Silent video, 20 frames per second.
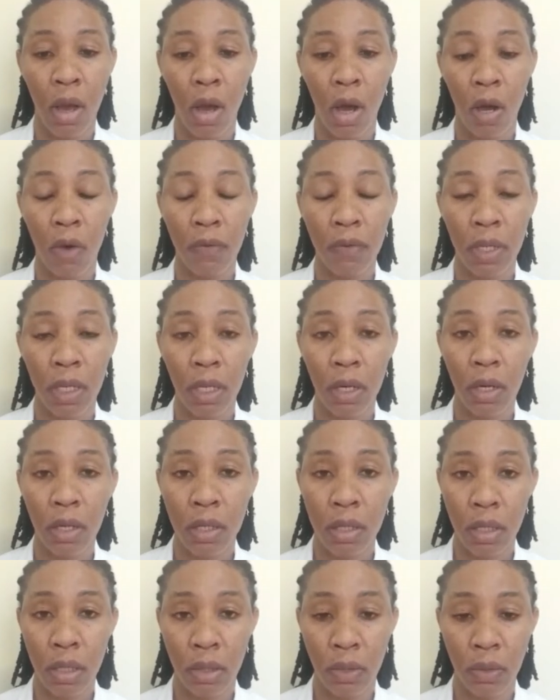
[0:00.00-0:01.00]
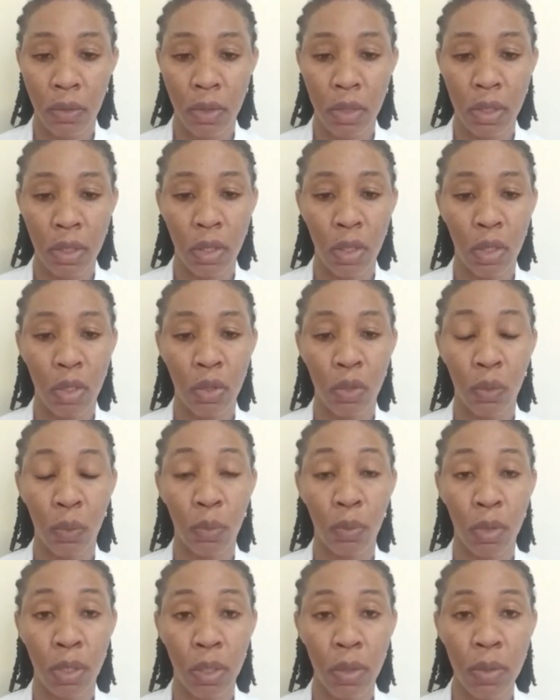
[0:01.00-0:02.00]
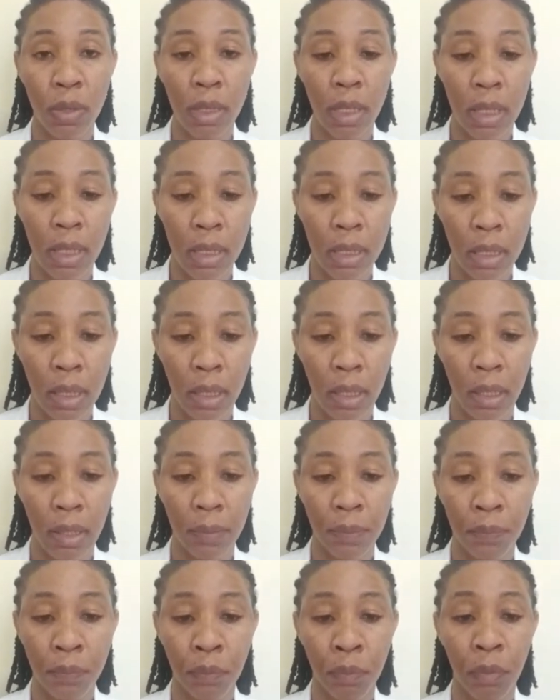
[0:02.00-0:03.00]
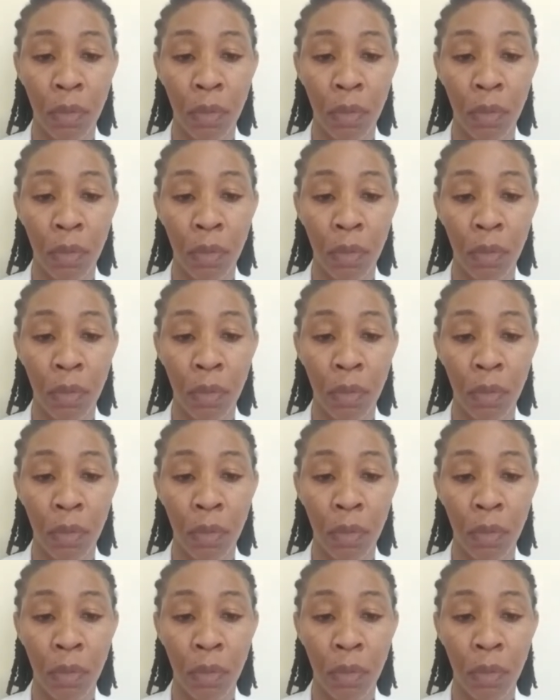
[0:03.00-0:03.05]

often continues to produce insulin,